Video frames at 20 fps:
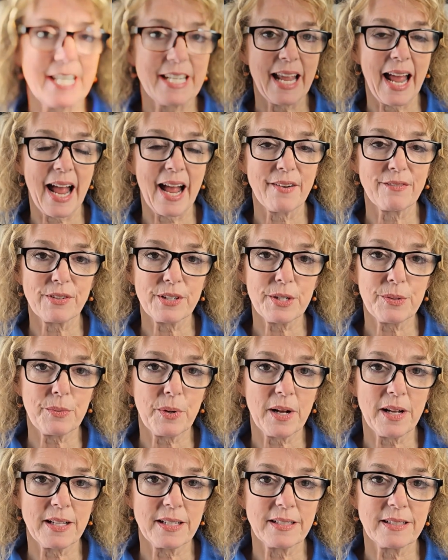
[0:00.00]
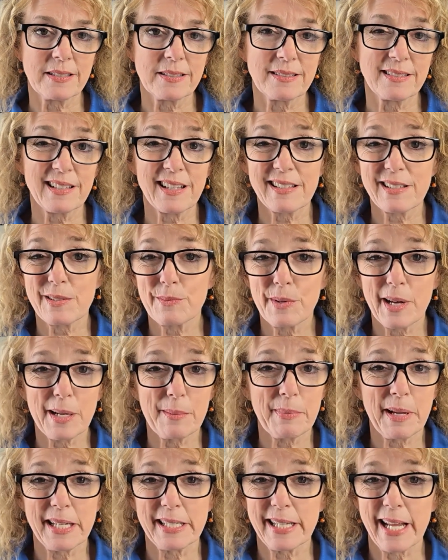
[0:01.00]
And everyone doesn't
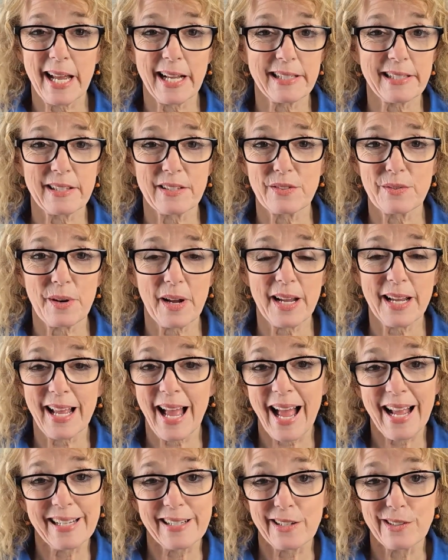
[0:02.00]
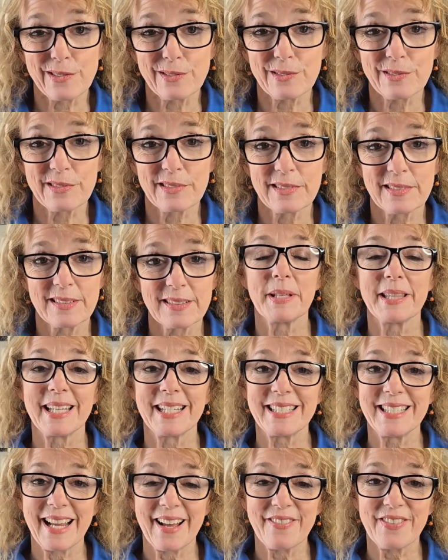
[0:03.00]
want to pay taxes, right? I don't. But
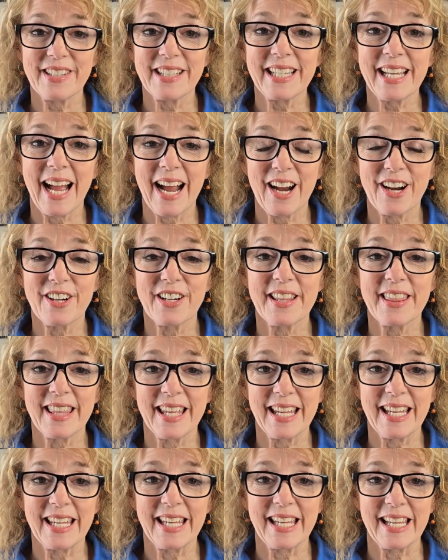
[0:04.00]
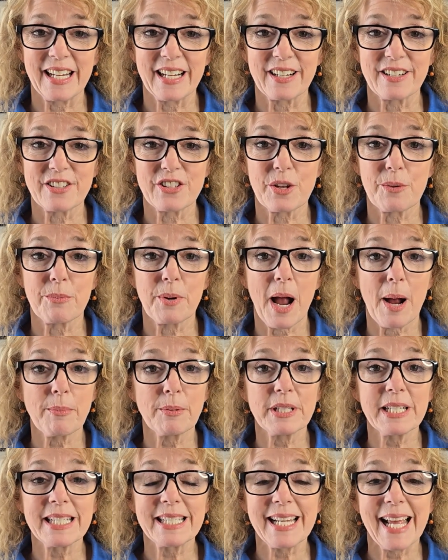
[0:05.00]
they definitely are a thing here. So
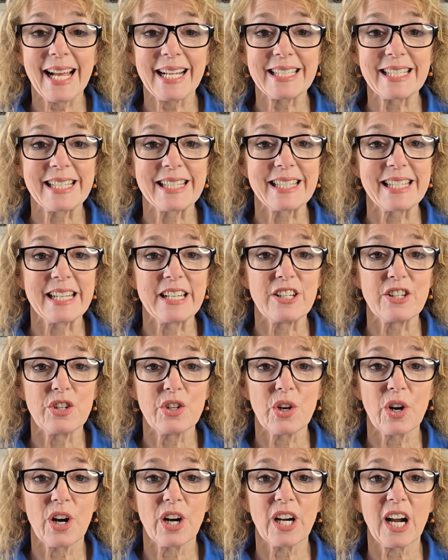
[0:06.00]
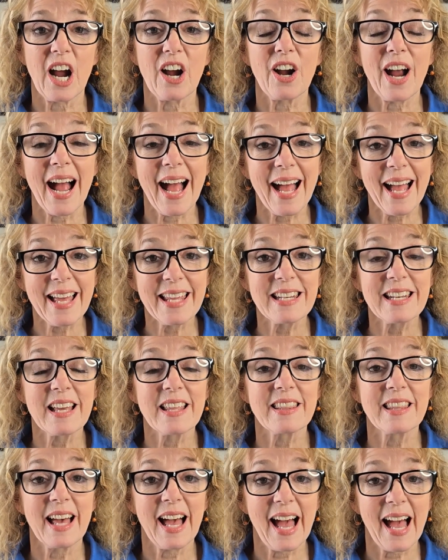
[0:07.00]
property taxes in New York are
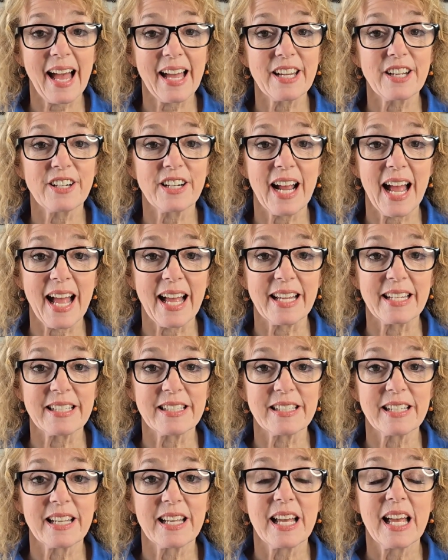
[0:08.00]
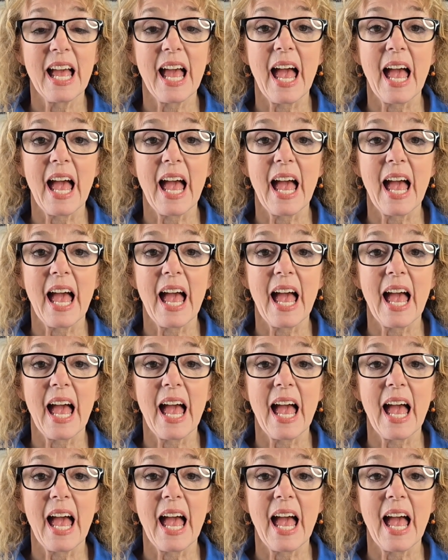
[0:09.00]
on the higher end,